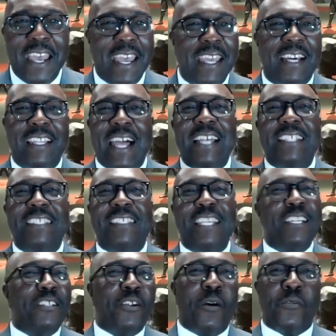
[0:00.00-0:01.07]
Hell, I
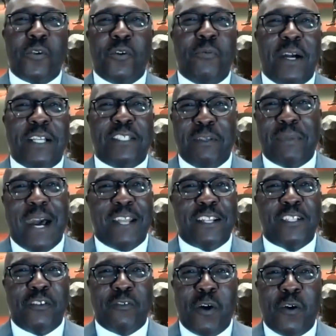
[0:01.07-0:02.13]
still don't know much about a
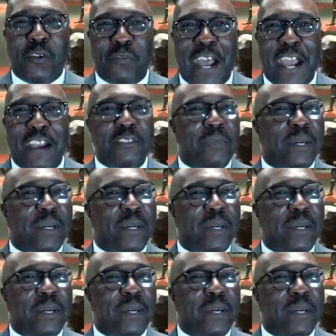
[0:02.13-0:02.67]
coronavirus,